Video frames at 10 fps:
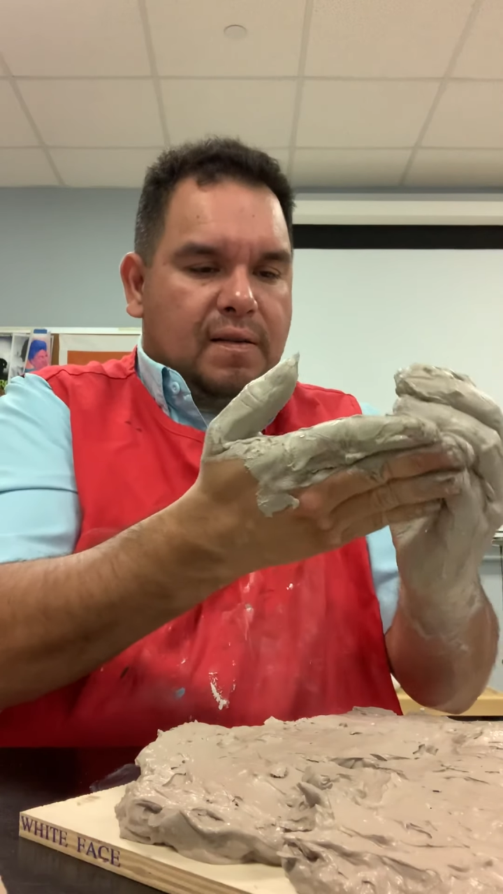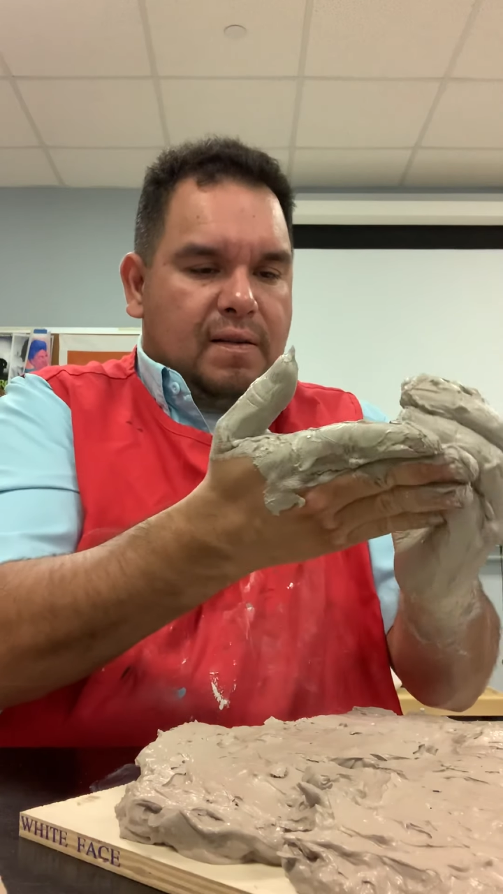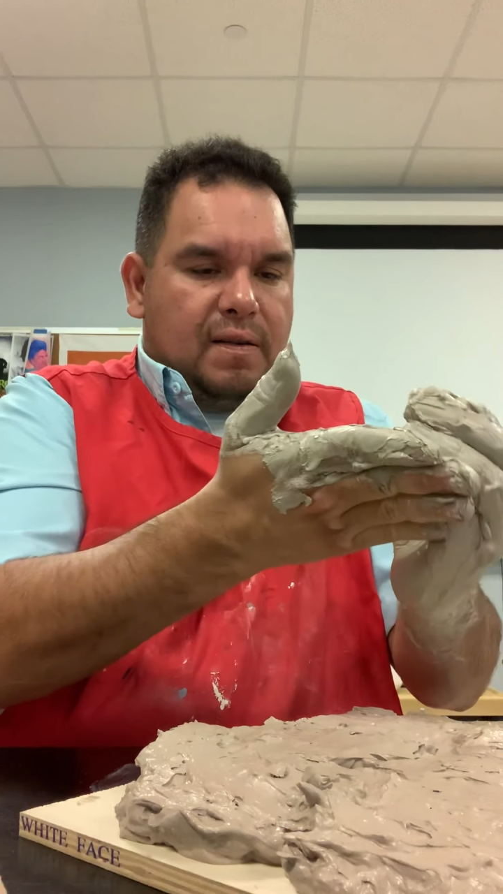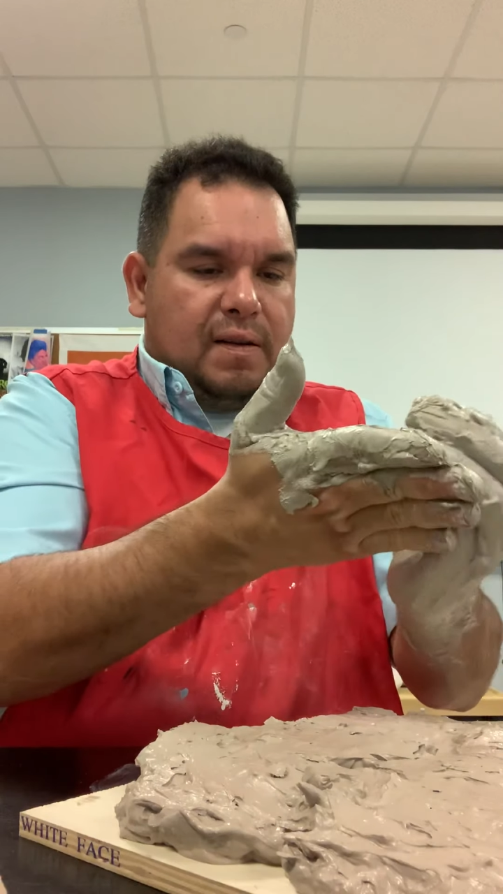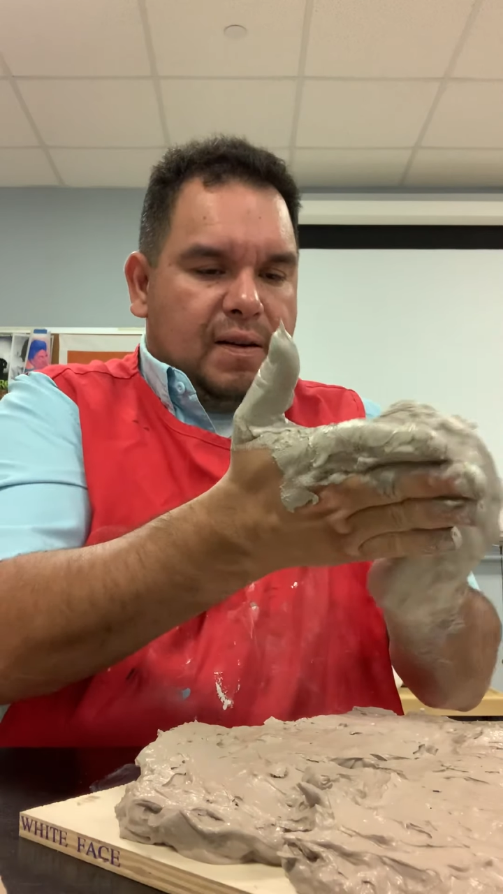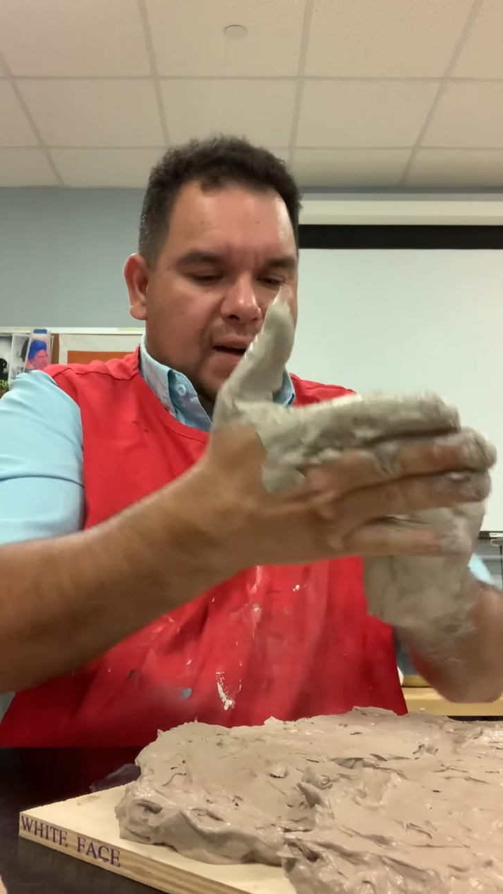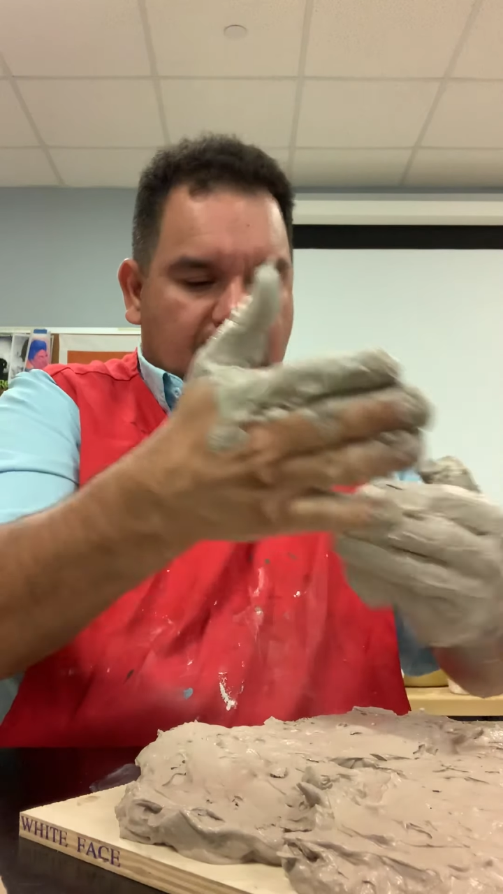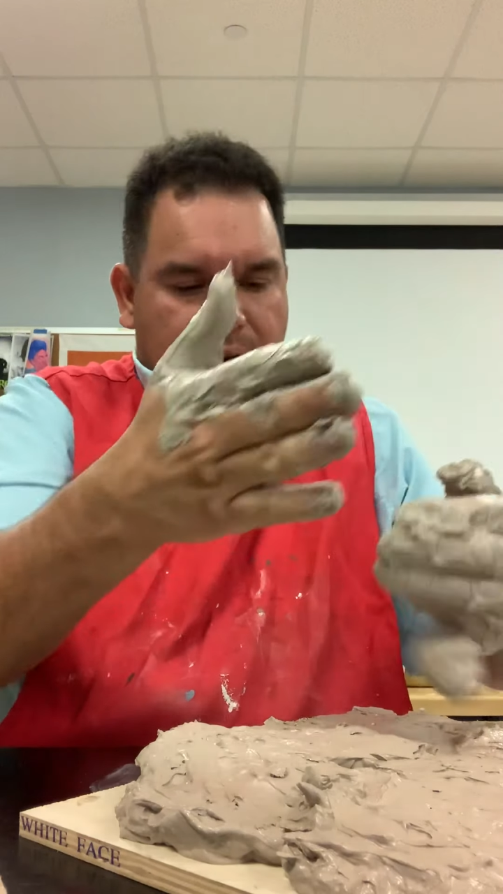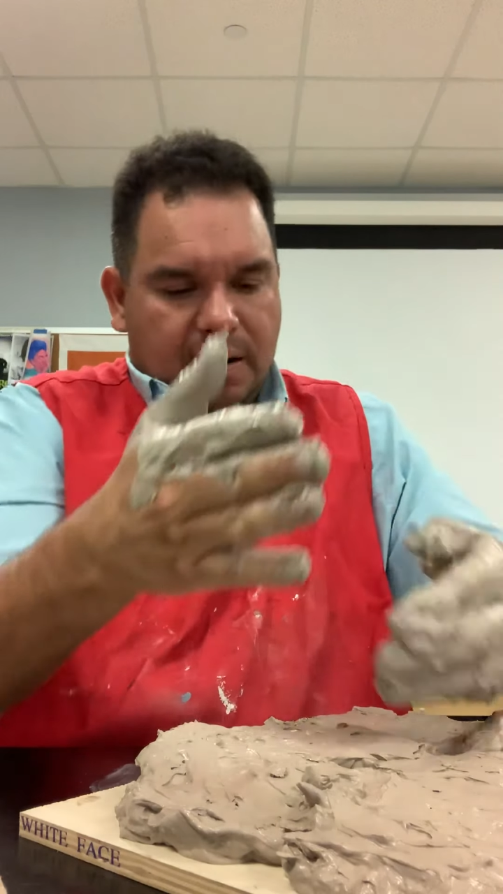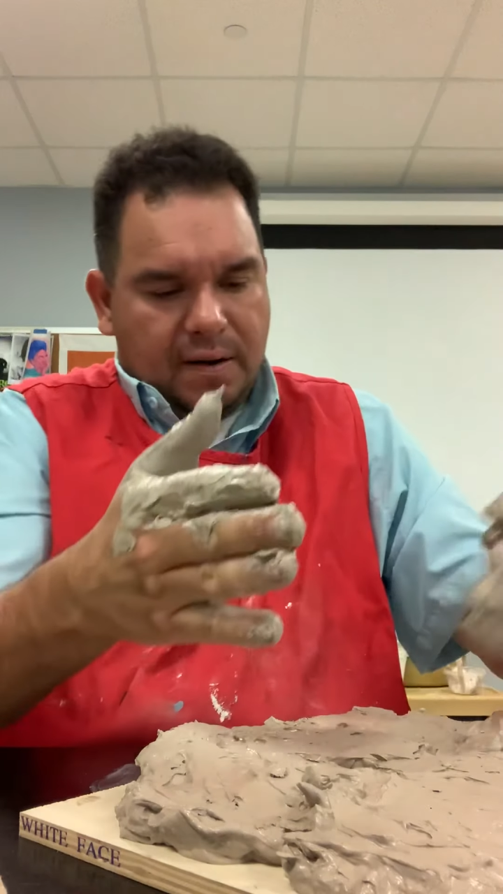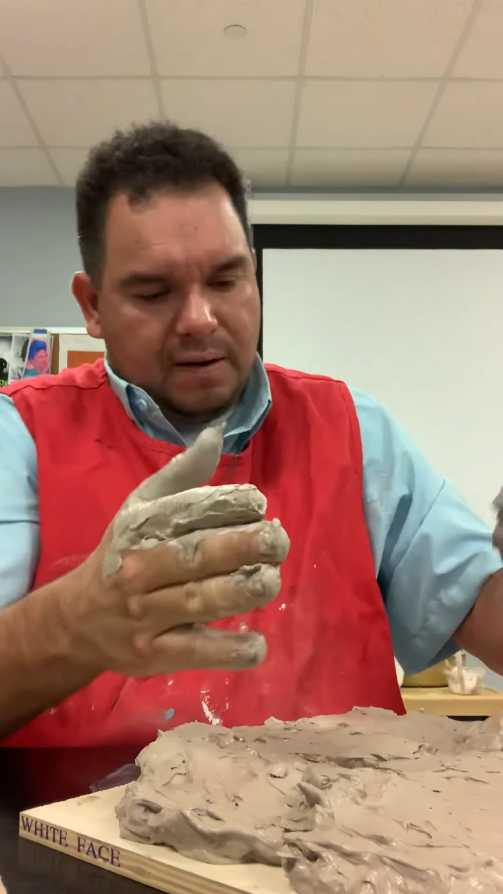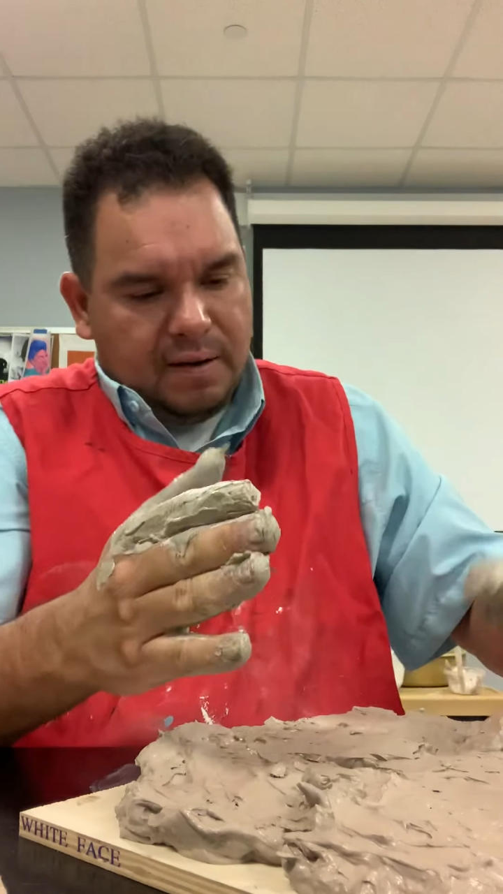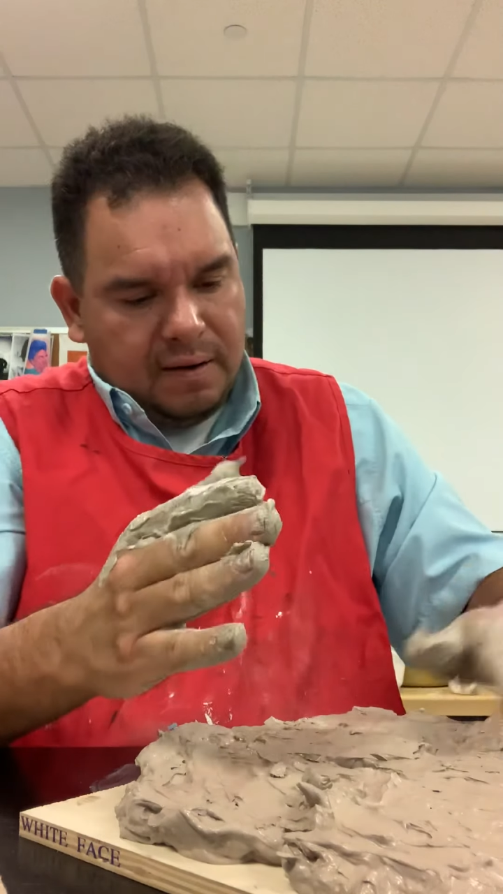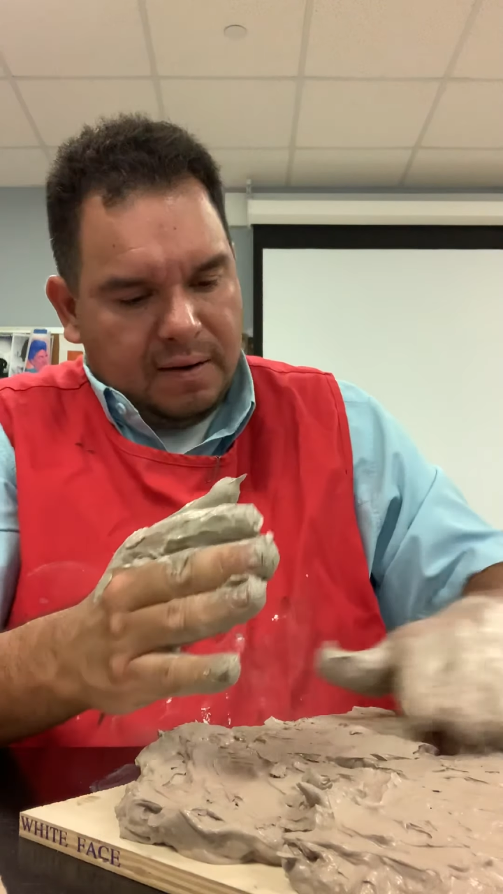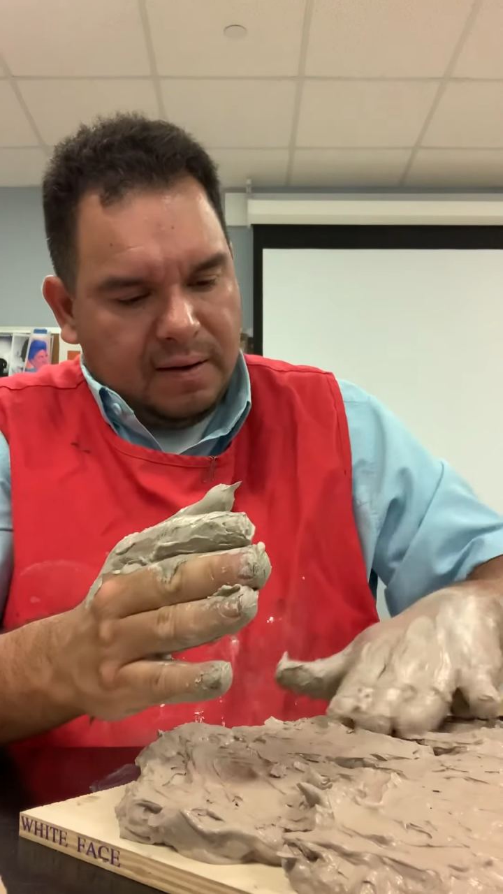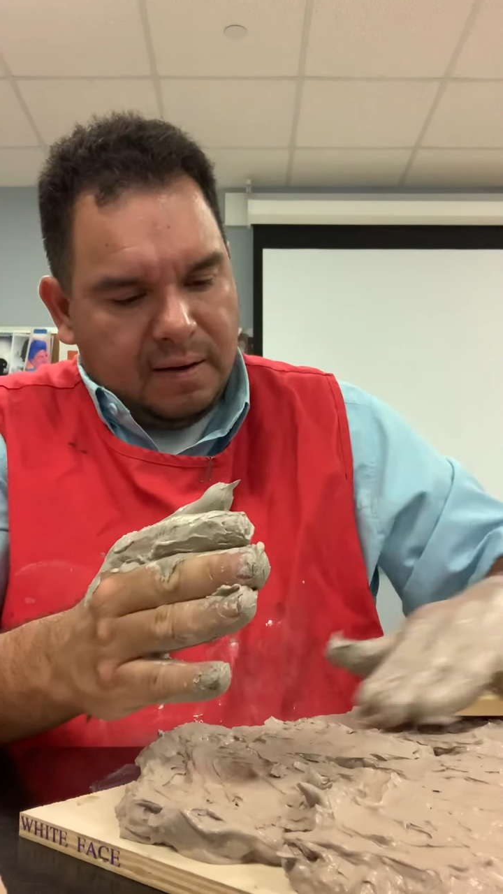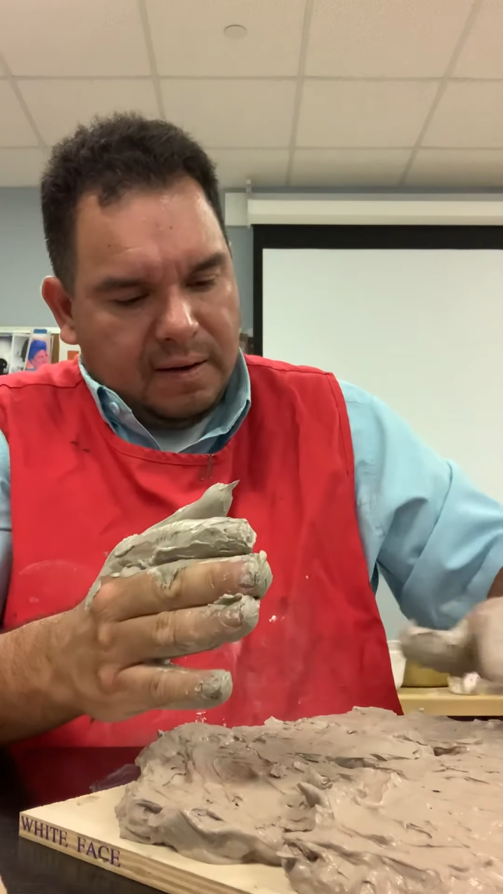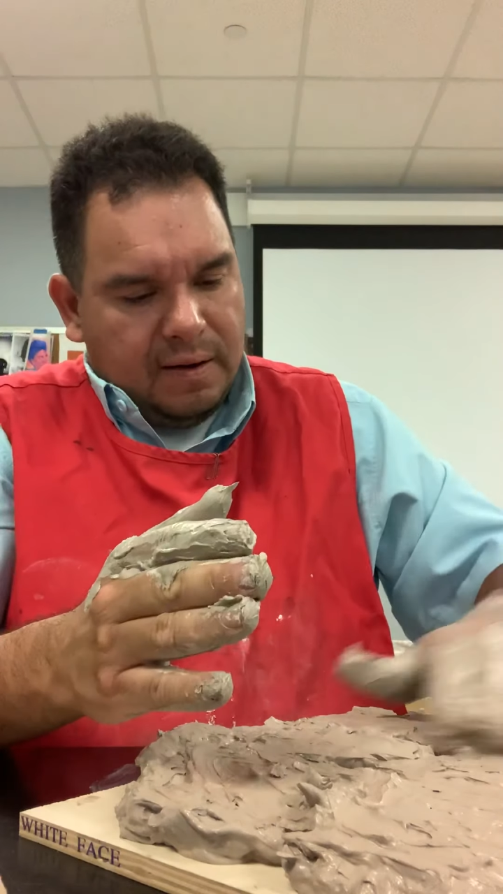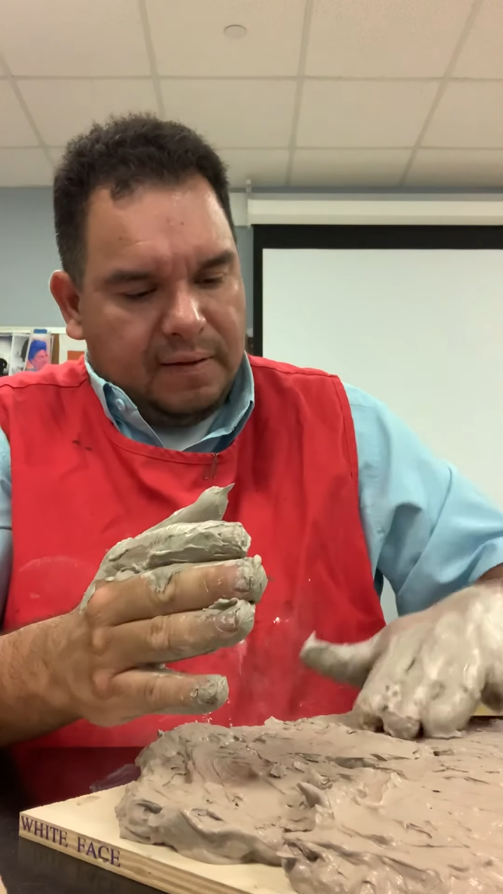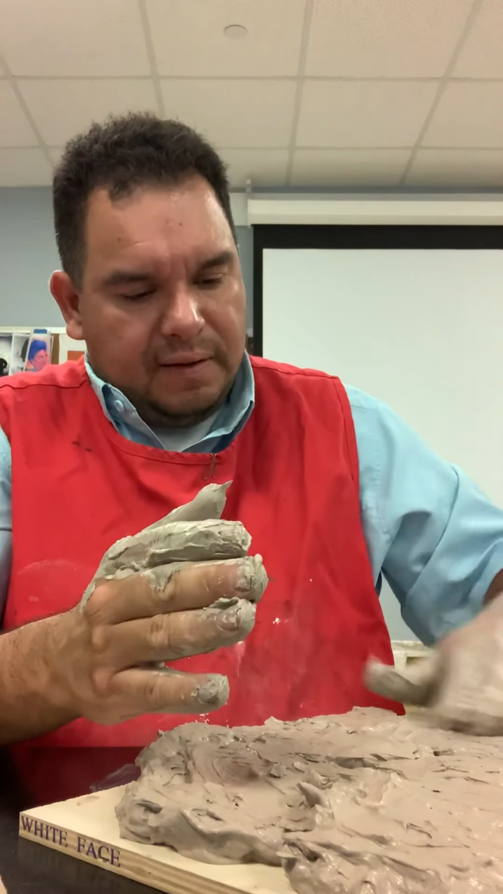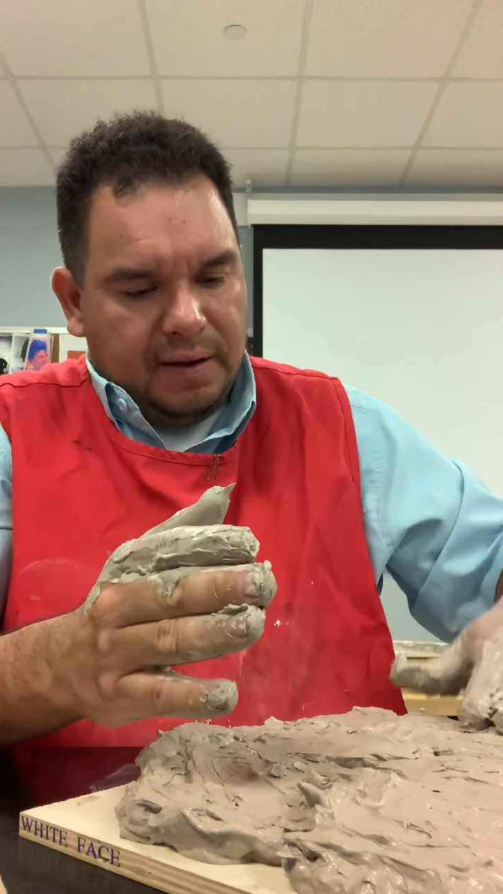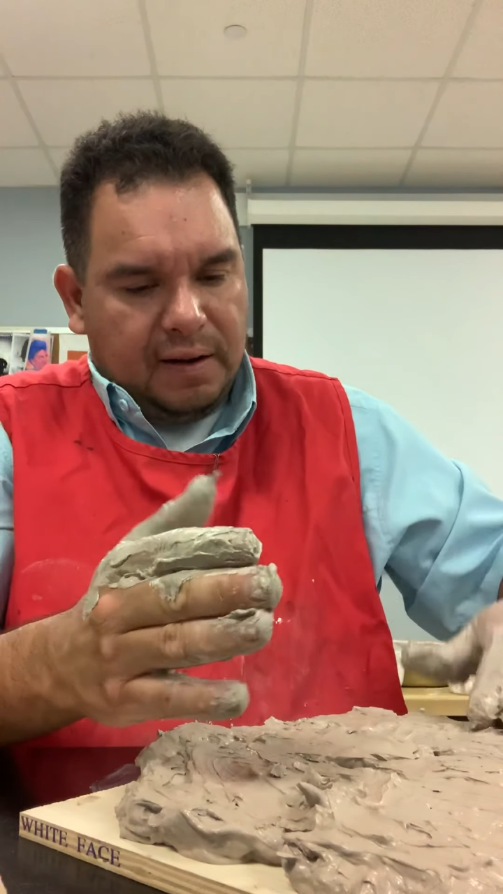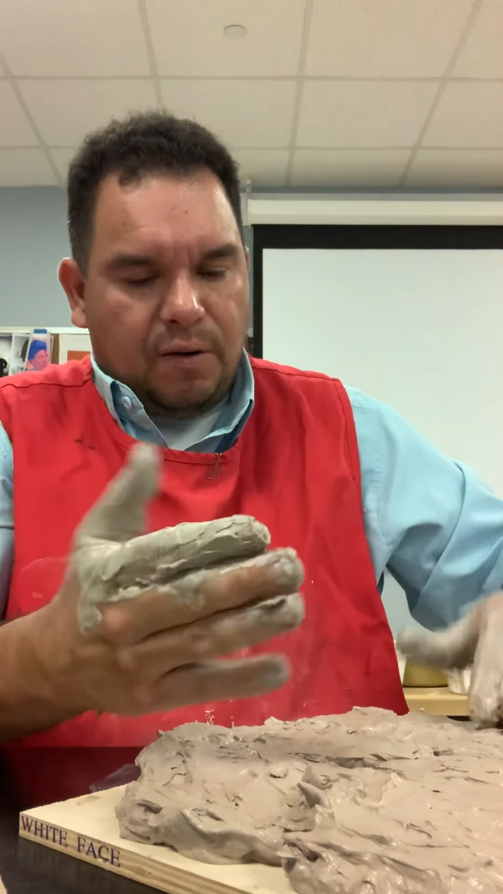are done, you can